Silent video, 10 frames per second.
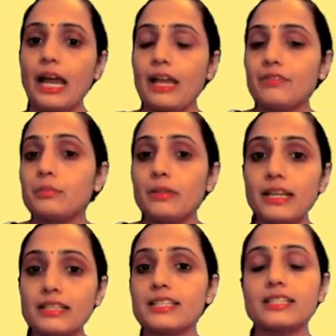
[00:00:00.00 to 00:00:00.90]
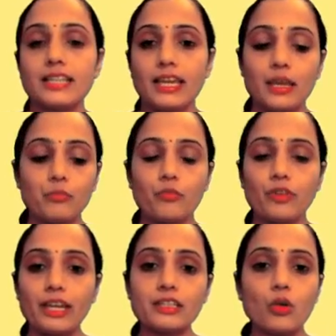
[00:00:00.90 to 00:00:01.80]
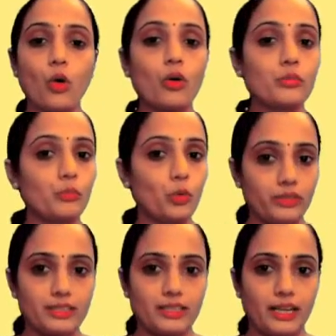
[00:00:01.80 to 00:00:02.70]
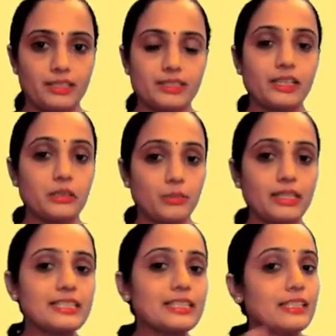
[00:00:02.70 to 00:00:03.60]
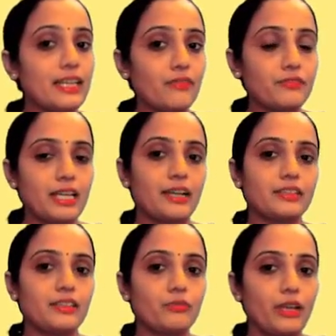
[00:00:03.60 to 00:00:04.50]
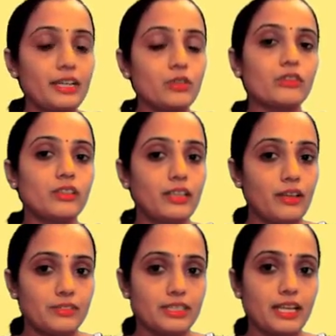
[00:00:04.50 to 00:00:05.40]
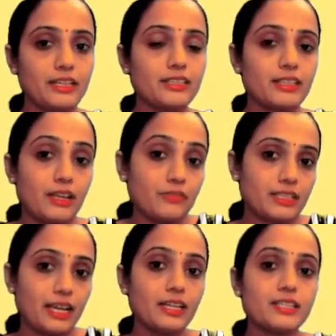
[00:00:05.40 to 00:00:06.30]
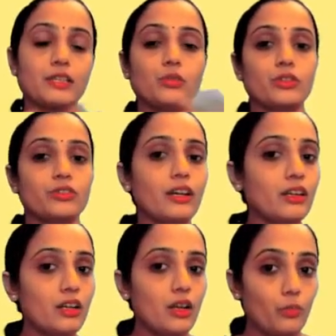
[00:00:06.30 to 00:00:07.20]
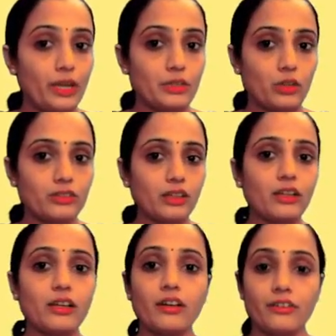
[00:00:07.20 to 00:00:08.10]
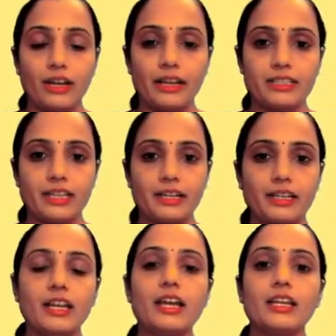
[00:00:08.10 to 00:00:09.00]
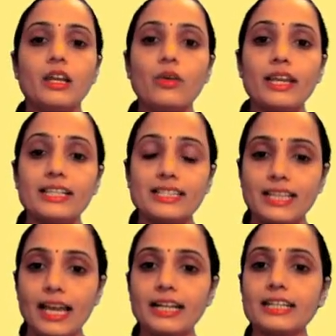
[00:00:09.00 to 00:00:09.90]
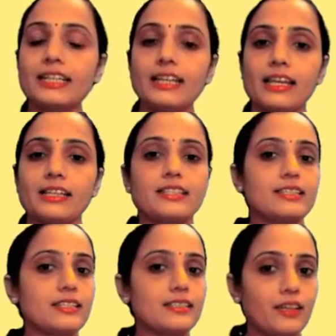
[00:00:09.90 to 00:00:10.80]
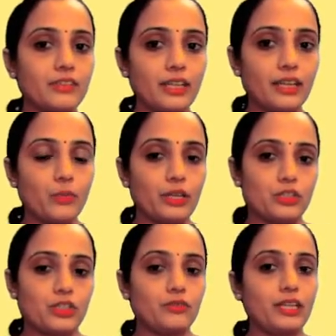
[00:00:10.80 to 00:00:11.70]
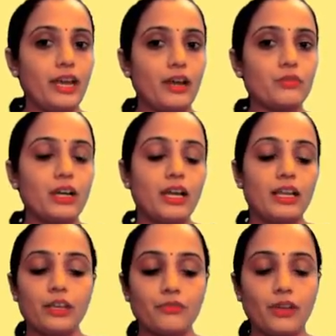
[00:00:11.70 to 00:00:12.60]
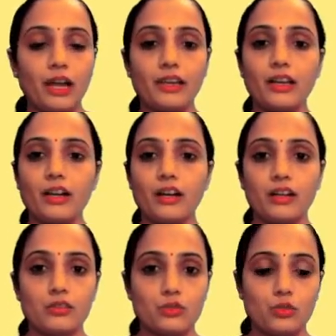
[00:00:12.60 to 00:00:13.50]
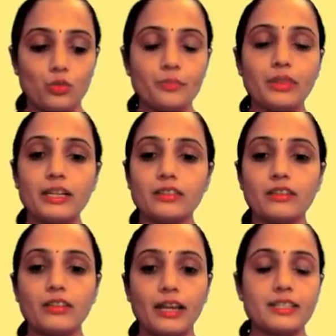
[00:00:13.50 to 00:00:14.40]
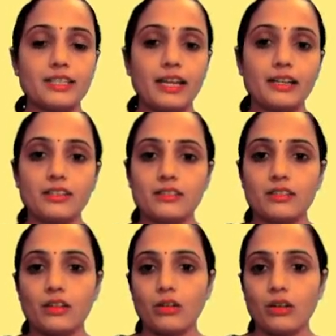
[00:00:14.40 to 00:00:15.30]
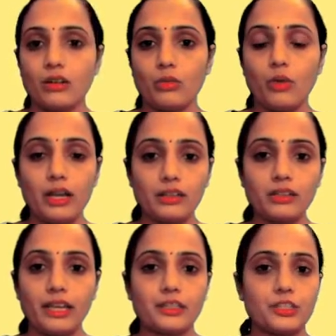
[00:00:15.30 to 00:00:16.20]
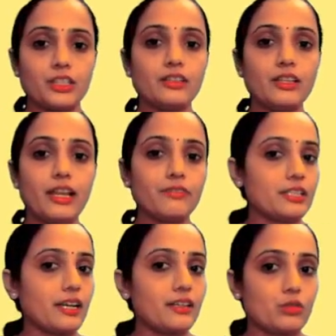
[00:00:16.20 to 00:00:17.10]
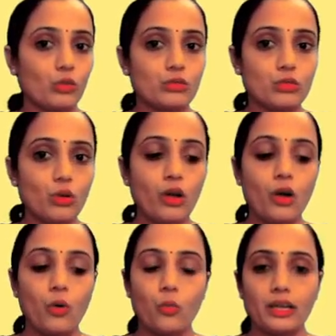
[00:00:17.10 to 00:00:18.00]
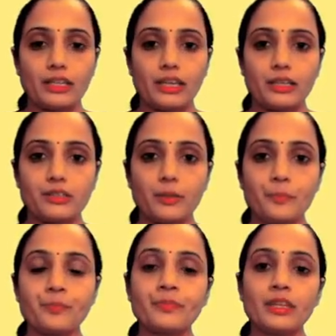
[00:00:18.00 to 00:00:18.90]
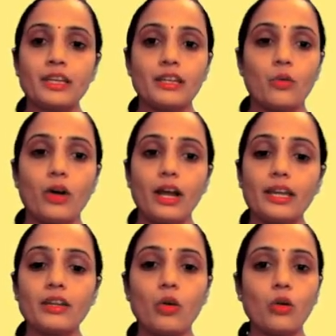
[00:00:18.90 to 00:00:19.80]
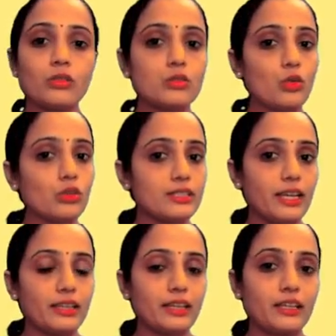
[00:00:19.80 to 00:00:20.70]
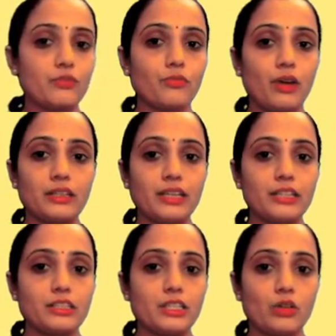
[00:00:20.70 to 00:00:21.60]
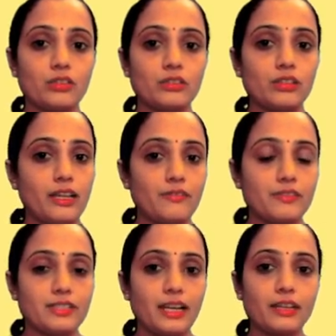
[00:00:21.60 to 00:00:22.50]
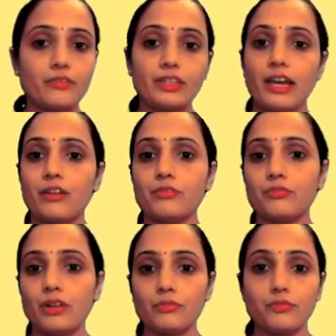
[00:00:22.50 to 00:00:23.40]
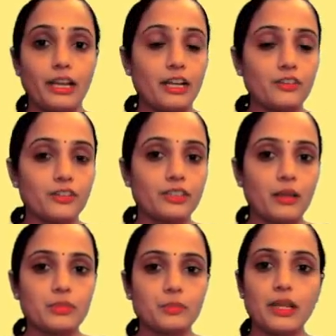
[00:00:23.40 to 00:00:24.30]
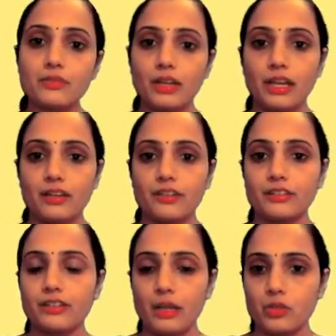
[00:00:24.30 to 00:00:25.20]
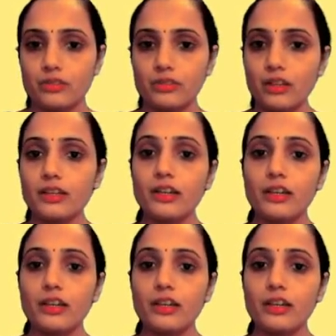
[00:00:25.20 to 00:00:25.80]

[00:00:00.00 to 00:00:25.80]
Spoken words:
I will place the same weight on both the sides. That means the weight on the left side is equal to the weight on the right side. Now exactly like this is our equation. We have, if I assume that the right side is 1 kg, the left side is also 1 kg. Now I can also say that if 1 kg is on the left side, we have 500 grams plus 500 grams on the